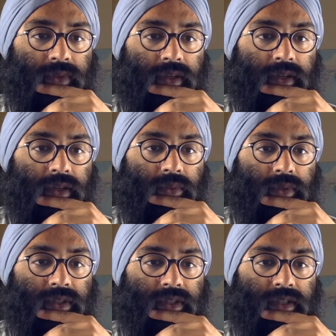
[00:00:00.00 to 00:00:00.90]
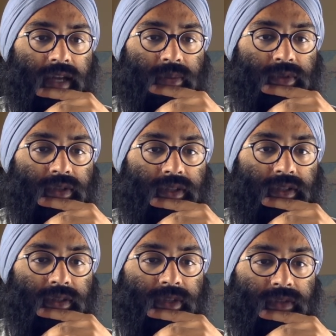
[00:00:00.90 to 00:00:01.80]
And once he's captured, he's
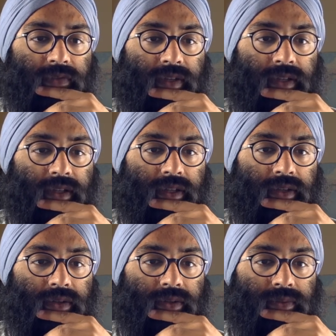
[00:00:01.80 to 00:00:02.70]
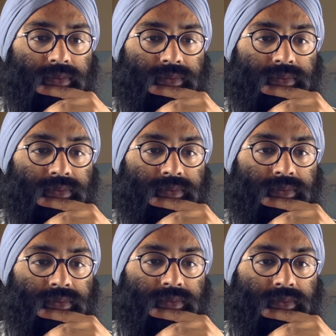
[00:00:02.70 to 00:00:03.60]
going to be defending here.
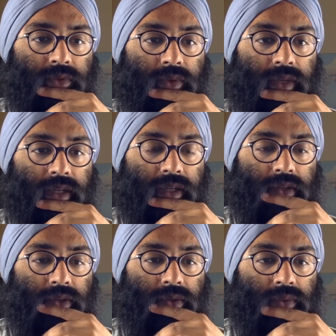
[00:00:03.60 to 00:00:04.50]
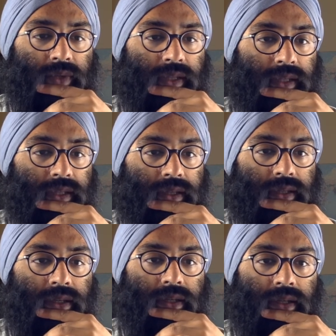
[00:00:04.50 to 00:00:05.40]
No way to hit you, really.
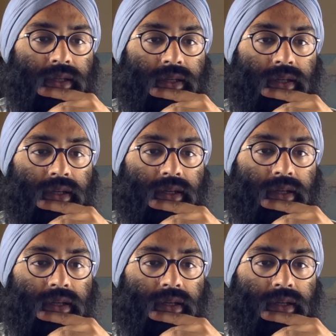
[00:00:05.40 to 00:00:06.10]
We